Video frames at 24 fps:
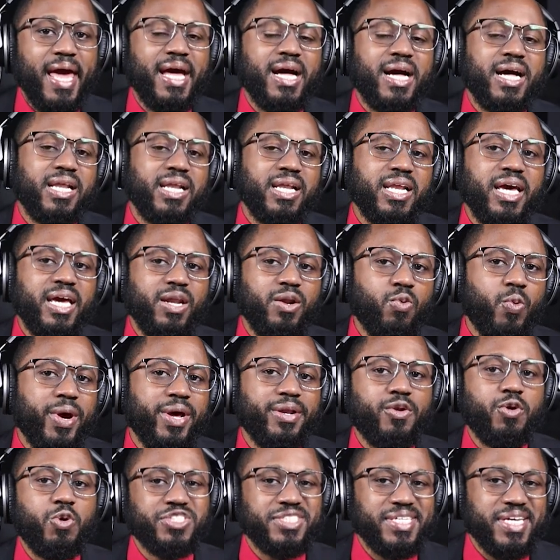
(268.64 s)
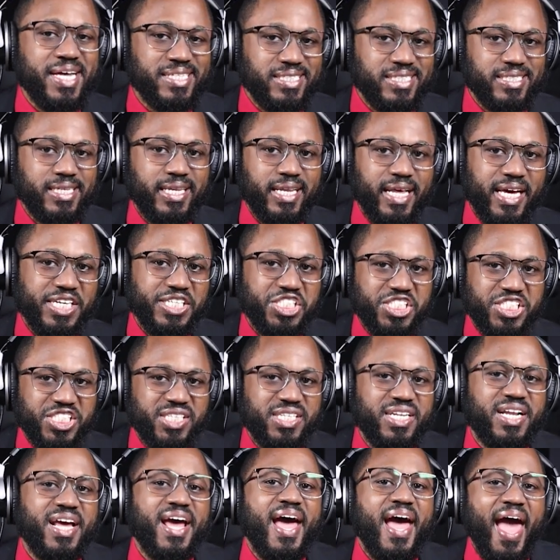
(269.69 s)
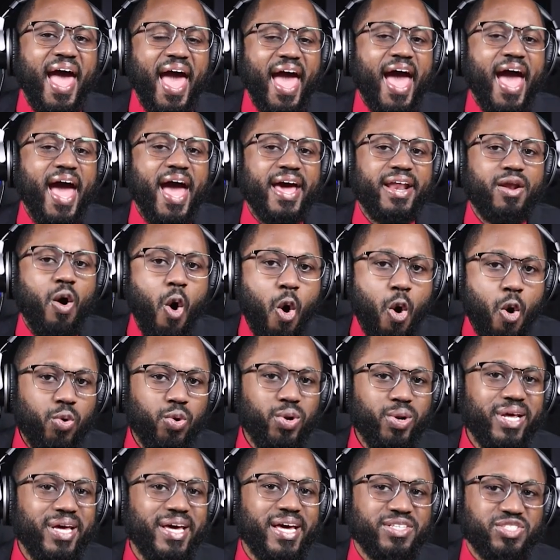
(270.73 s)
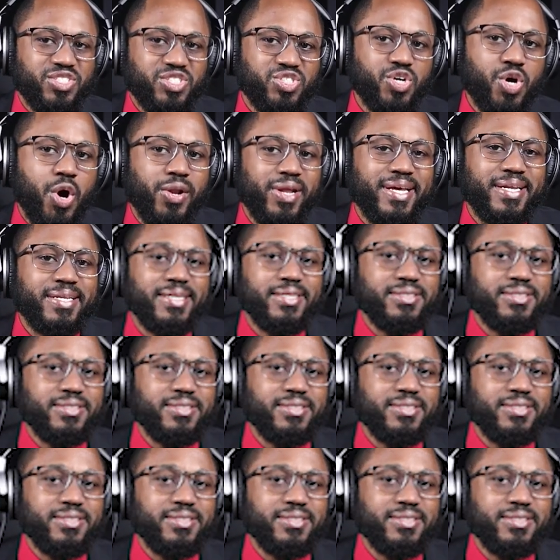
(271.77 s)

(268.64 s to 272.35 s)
clean Windows installation and only installing